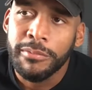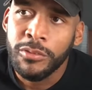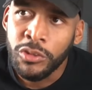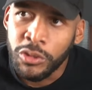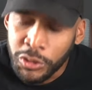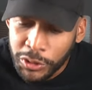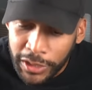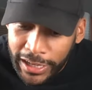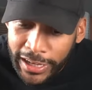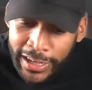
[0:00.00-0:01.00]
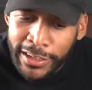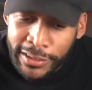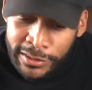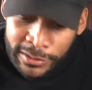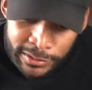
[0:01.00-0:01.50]
you're
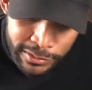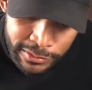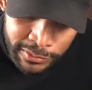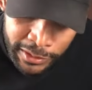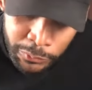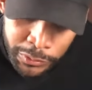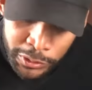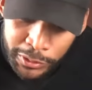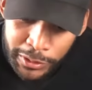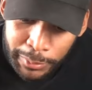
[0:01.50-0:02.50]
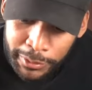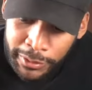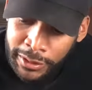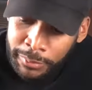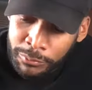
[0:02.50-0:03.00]
hired. Like when you're
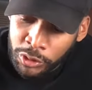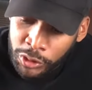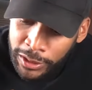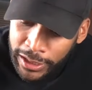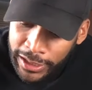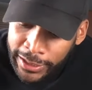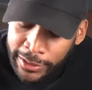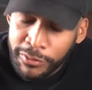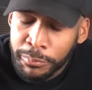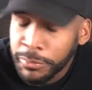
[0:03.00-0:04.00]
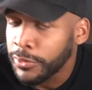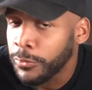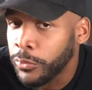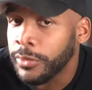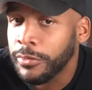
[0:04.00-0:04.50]
coming up, you're hired to be the
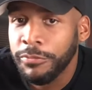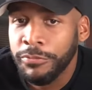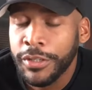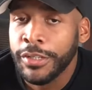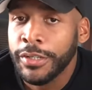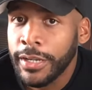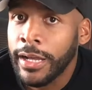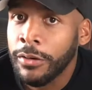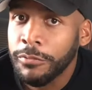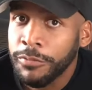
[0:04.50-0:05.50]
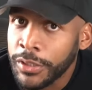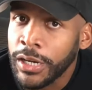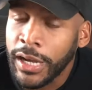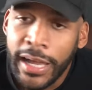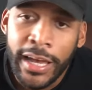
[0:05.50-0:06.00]
one to figure it out,
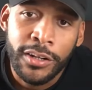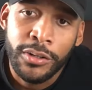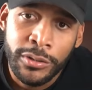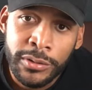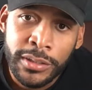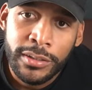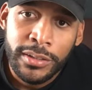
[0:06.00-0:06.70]
figure out how to do it.